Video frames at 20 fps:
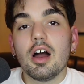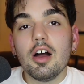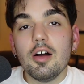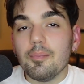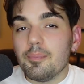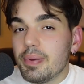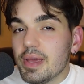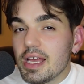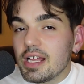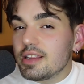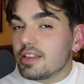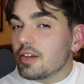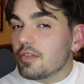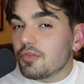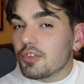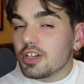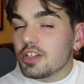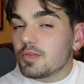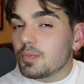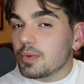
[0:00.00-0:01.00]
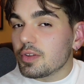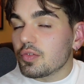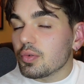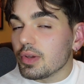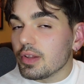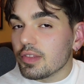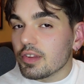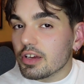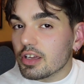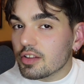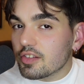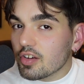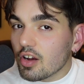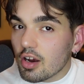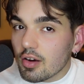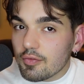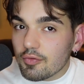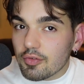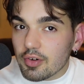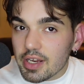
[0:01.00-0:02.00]
A big difference between the
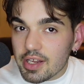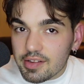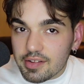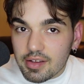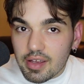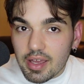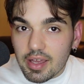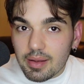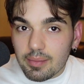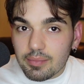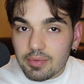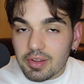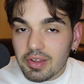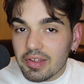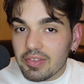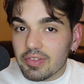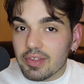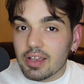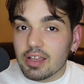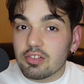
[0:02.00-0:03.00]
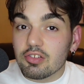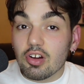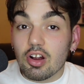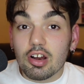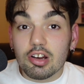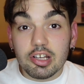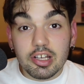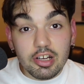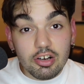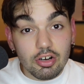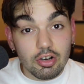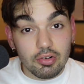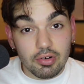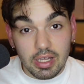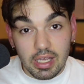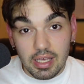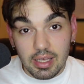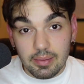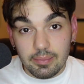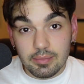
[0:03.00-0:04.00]
Guitar Freaks games and the Guitar Hero
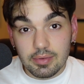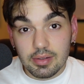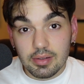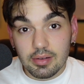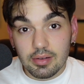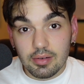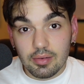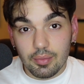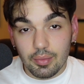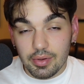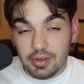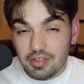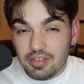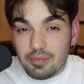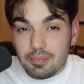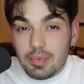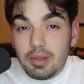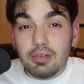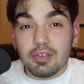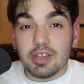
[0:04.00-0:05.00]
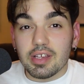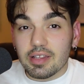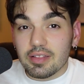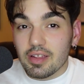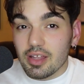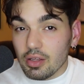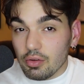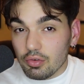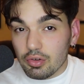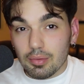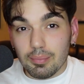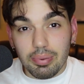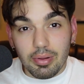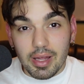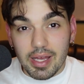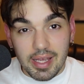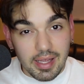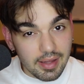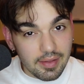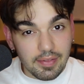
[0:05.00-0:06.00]
games was the music that you could
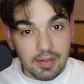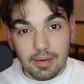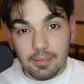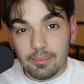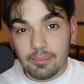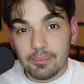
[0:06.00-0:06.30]
play in them.